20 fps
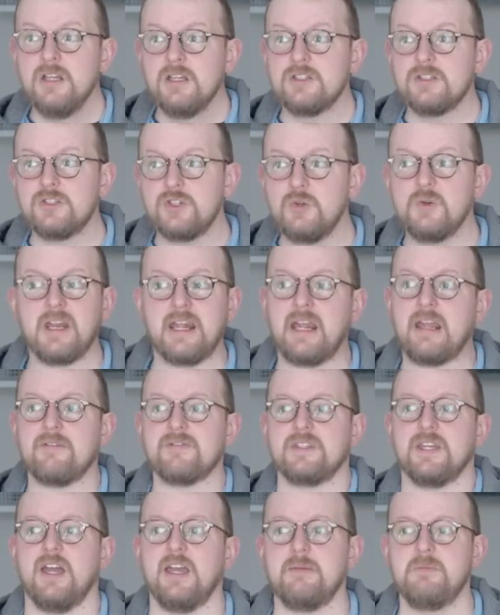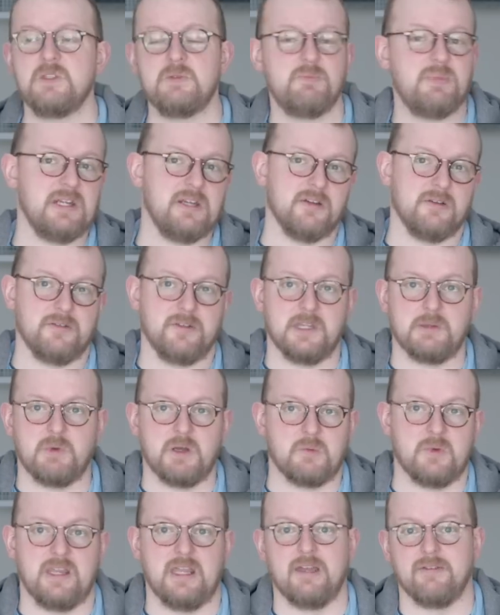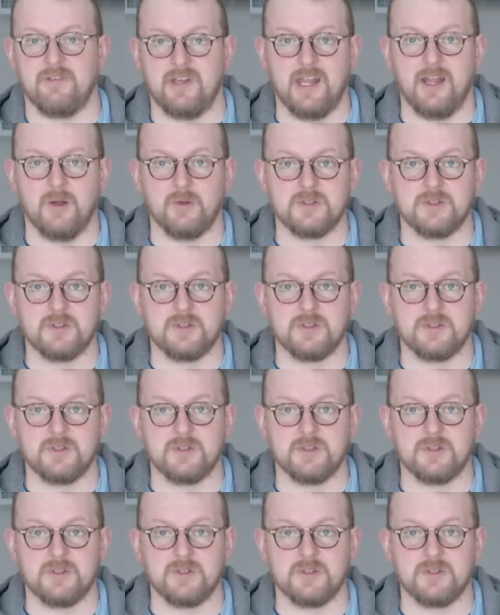2.5 times bigger than the one we have now,